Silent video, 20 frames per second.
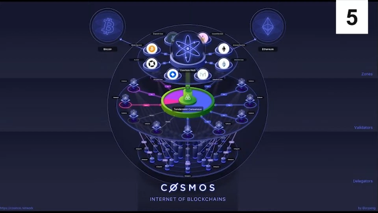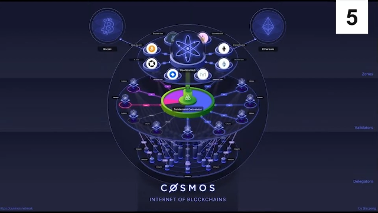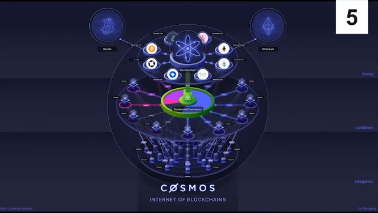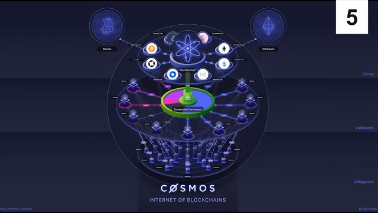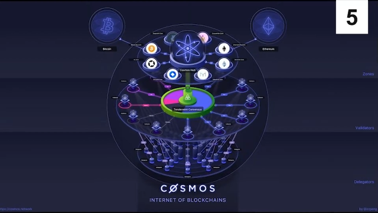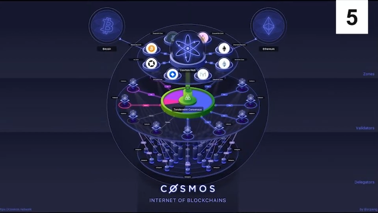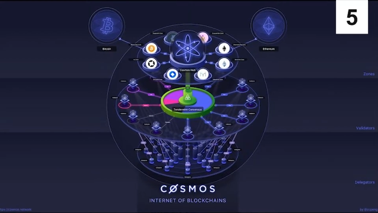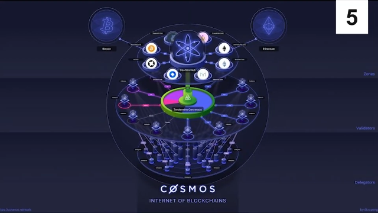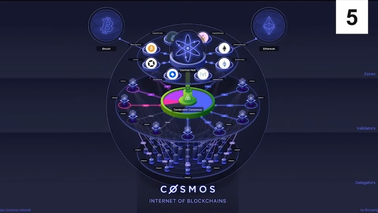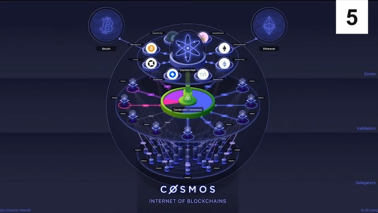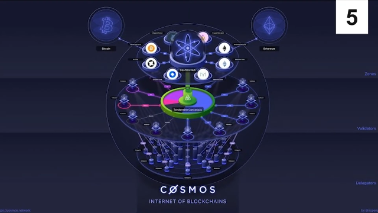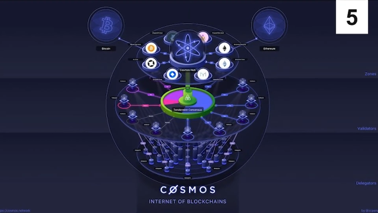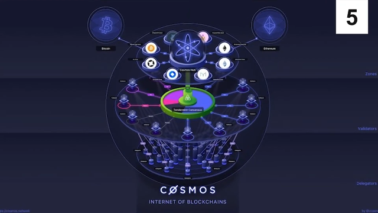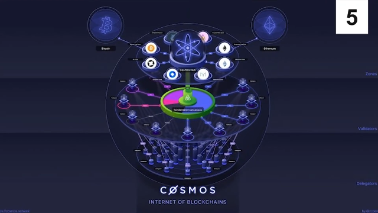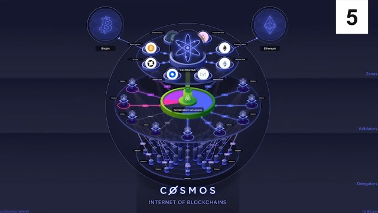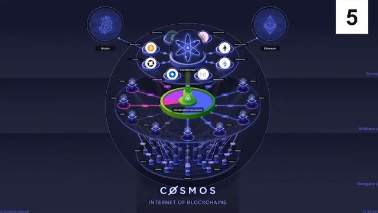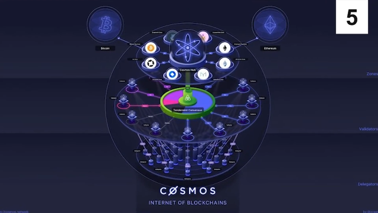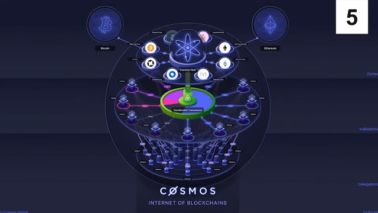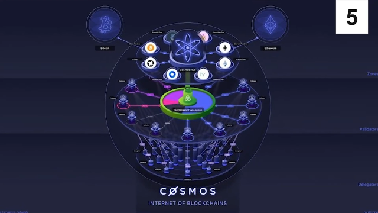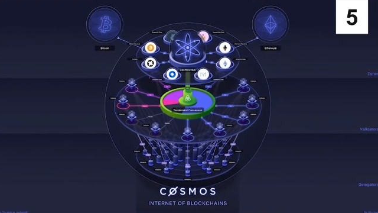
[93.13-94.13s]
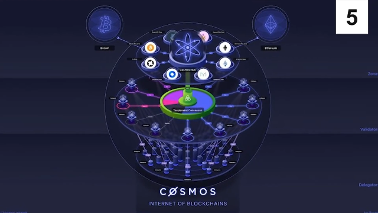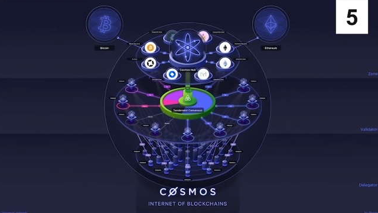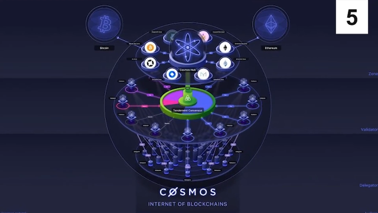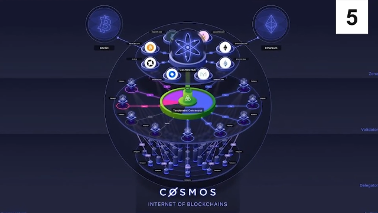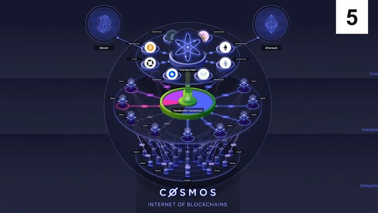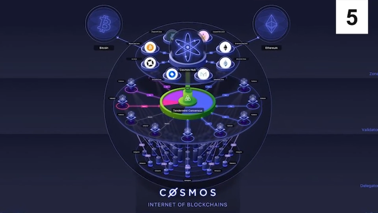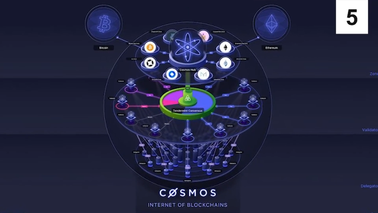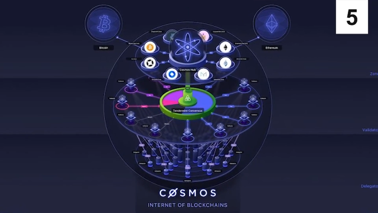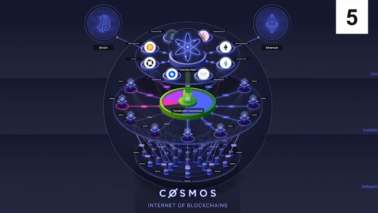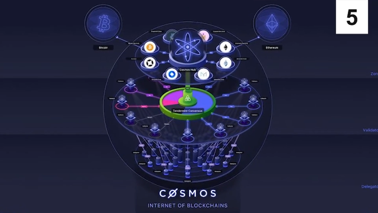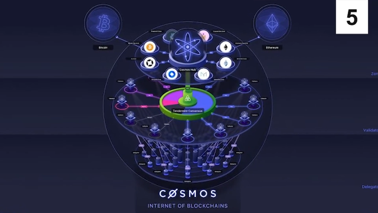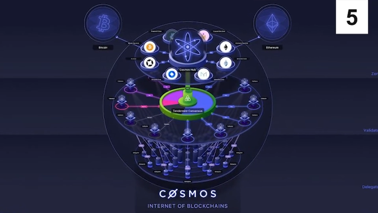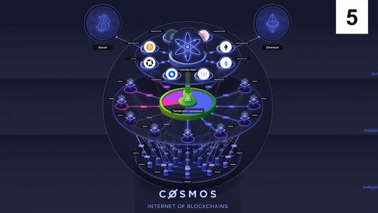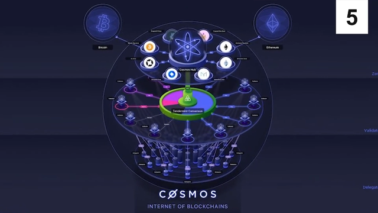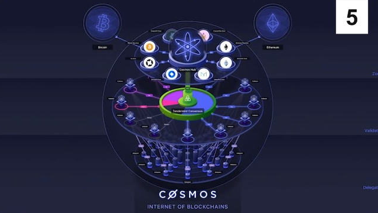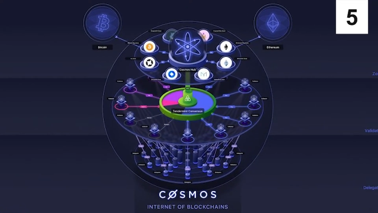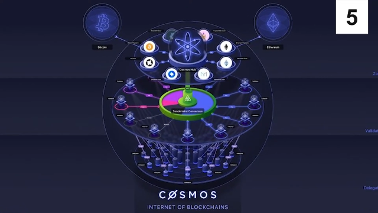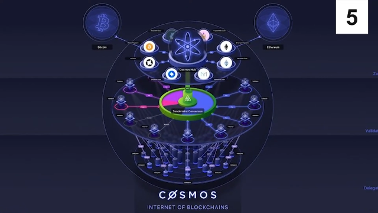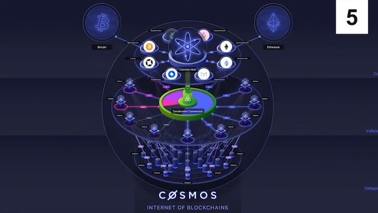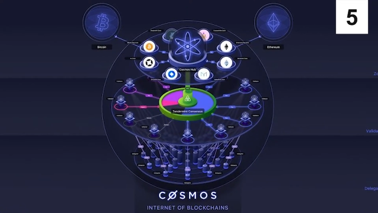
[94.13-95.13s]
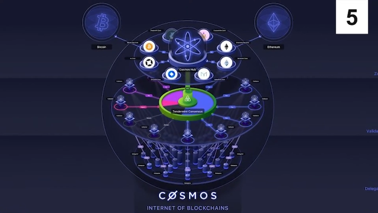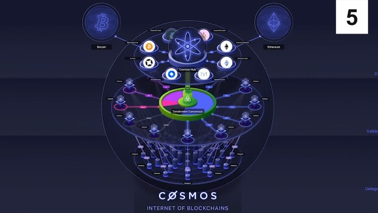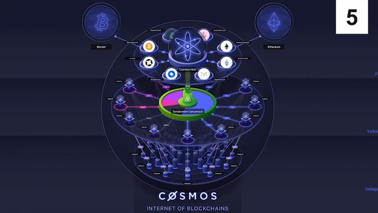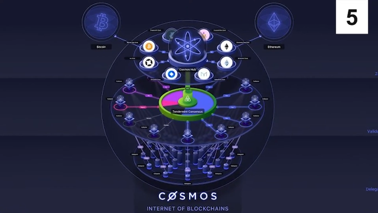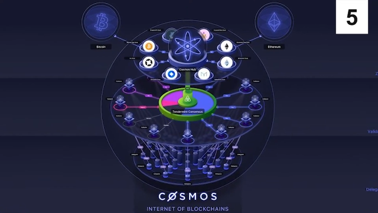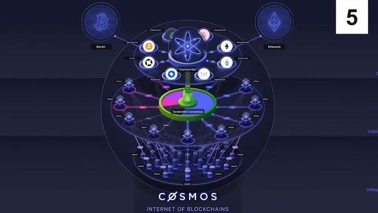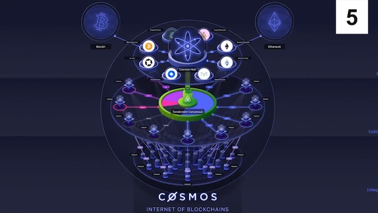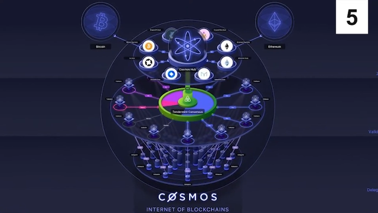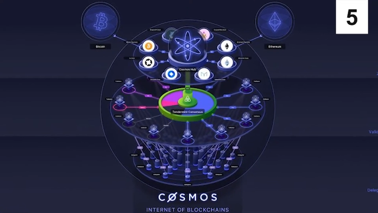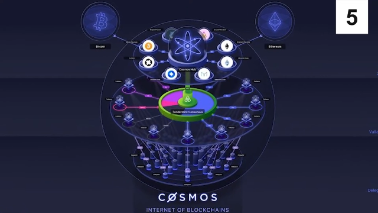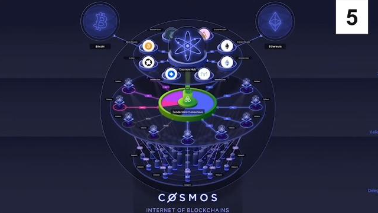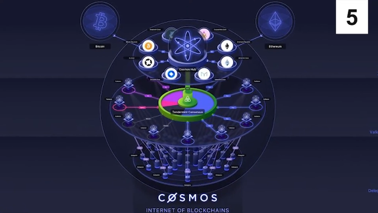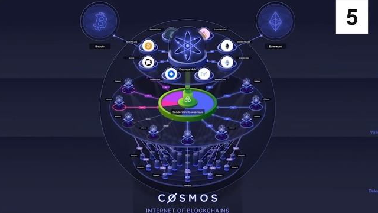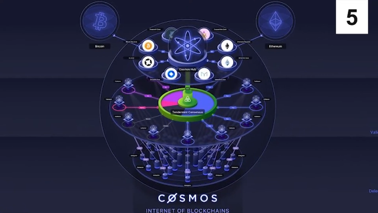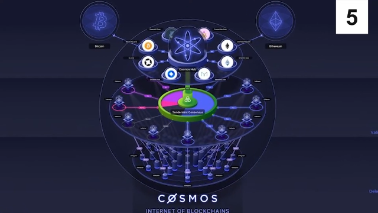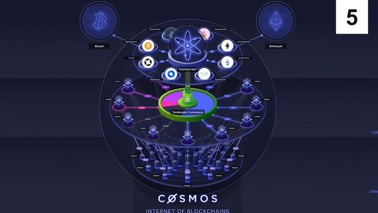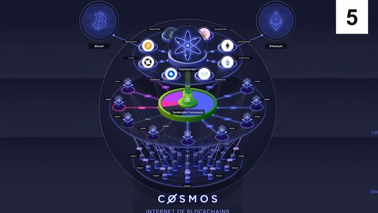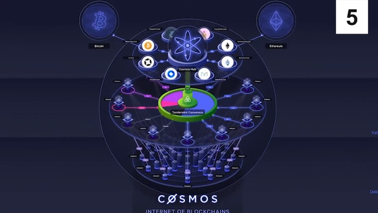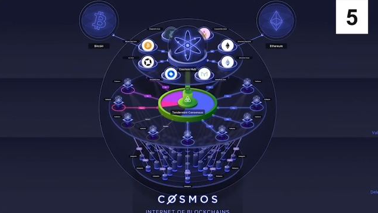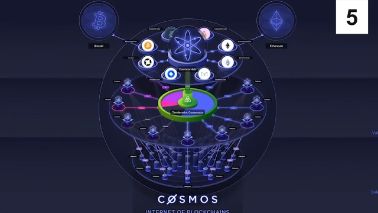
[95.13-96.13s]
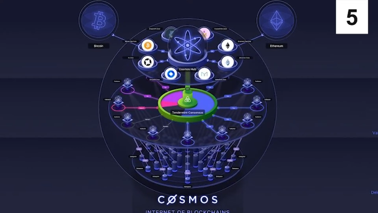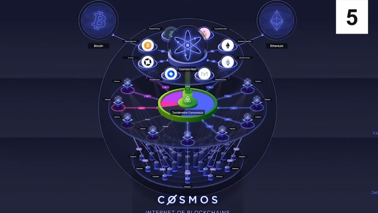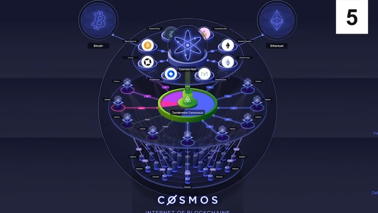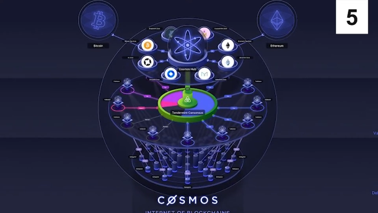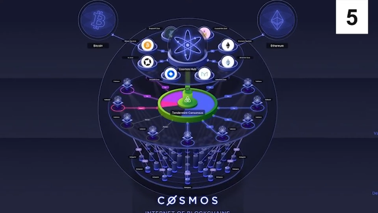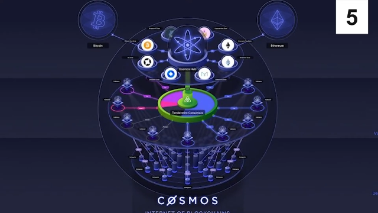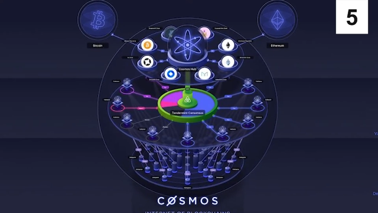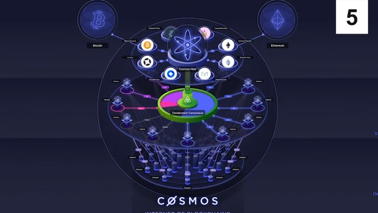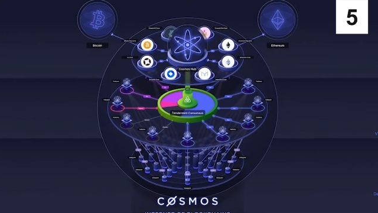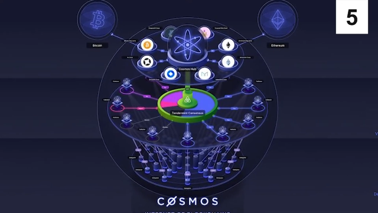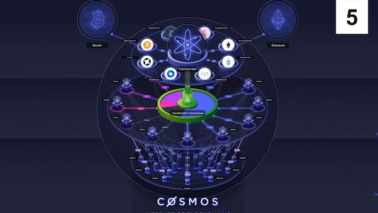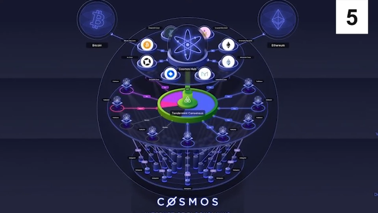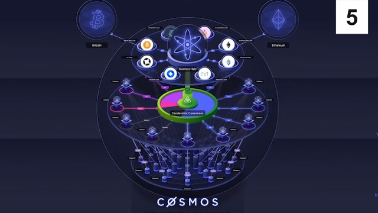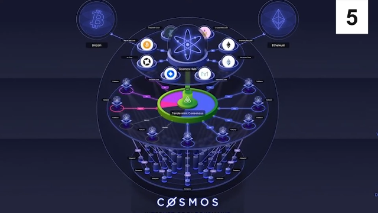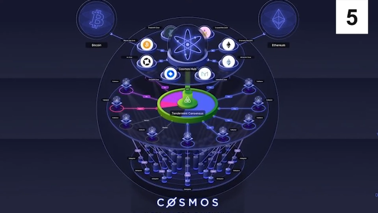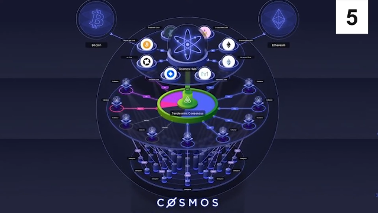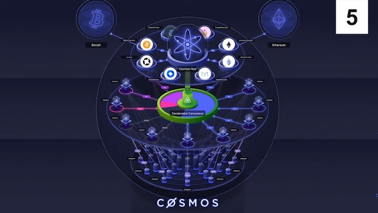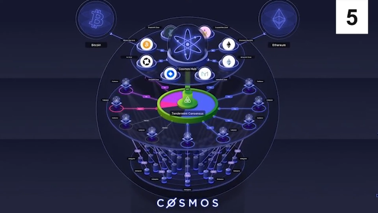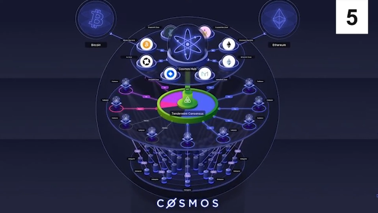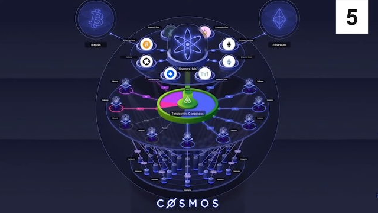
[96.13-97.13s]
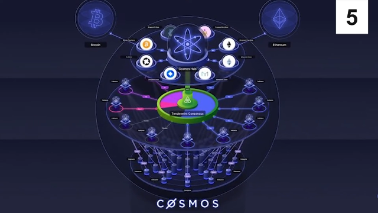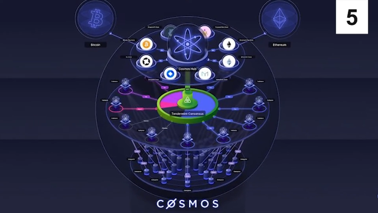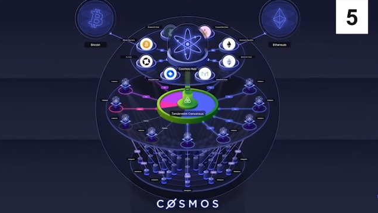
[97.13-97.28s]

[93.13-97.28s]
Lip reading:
No face is visible, so there are no lips to read.